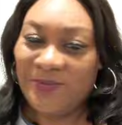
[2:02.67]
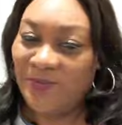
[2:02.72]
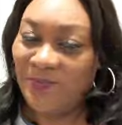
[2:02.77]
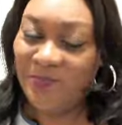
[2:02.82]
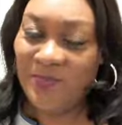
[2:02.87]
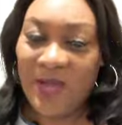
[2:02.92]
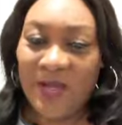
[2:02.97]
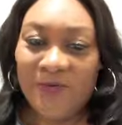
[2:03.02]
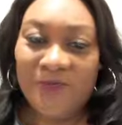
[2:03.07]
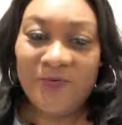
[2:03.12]
I'm
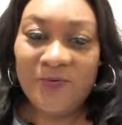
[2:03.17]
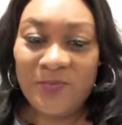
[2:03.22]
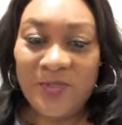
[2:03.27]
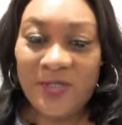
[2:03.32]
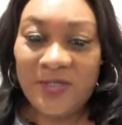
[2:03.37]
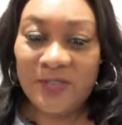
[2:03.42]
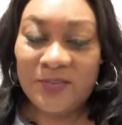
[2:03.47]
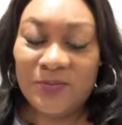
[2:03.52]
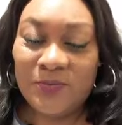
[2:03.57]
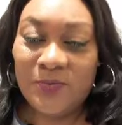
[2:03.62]
back from
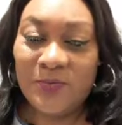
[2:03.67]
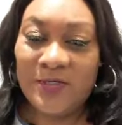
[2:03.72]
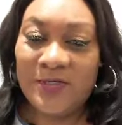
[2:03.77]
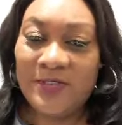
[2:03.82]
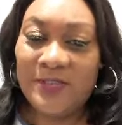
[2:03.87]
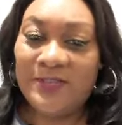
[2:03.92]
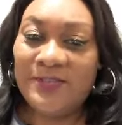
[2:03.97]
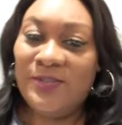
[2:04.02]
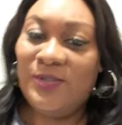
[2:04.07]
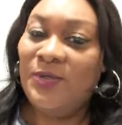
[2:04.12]
the
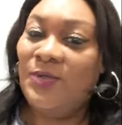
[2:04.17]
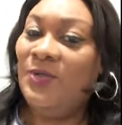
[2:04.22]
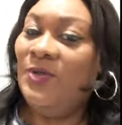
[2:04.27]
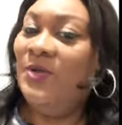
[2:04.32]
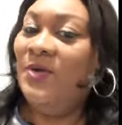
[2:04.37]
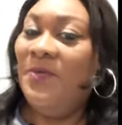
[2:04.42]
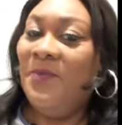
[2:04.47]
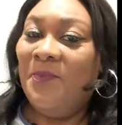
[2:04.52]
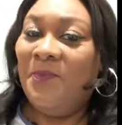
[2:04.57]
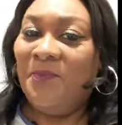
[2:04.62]
x-rays.
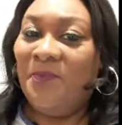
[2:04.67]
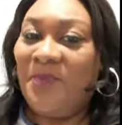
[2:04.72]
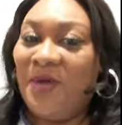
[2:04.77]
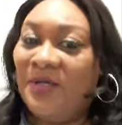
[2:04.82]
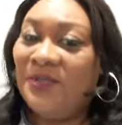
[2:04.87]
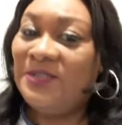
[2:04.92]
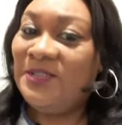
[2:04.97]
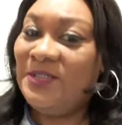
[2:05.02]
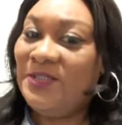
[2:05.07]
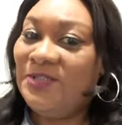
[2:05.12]
I'm
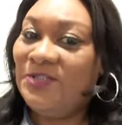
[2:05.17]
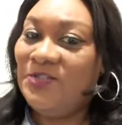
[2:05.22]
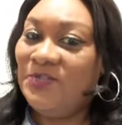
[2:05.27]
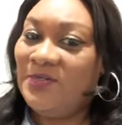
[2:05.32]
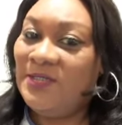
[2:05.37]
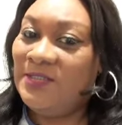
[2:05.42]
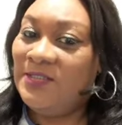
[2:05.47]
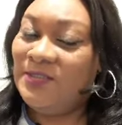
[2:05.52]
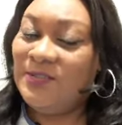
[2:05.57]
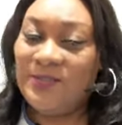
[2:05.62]
about to get
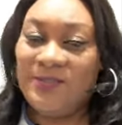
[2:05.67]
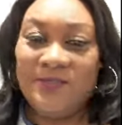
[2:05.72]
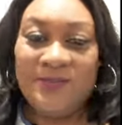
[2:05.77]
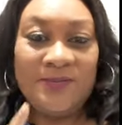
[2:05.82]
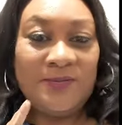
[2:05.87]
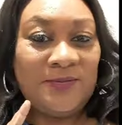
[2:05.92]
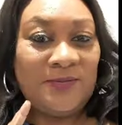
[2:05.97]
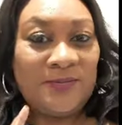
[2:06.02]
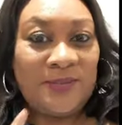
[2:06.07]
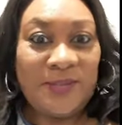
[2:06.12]
dressed.
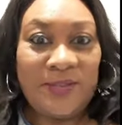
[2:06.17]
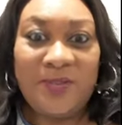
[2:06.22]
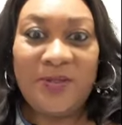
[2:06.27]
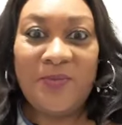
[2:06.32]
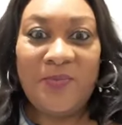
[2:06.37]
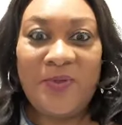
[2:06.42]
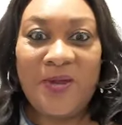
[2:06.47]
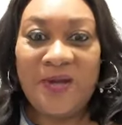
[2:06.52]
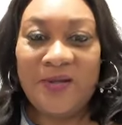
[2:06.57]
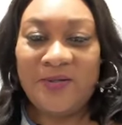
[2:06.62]
Get
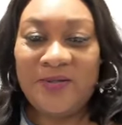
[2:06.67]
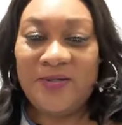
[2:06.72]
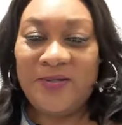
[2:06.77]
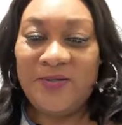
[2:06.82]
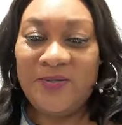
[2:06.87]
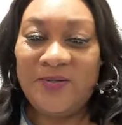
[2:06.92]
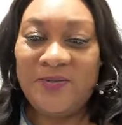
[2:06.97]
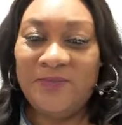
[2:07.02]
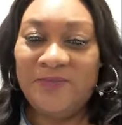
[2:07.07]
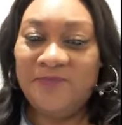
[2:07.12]
up out of
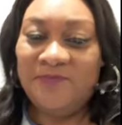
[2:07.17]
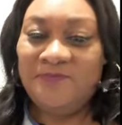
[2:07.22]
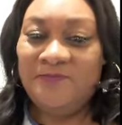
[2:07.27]
here.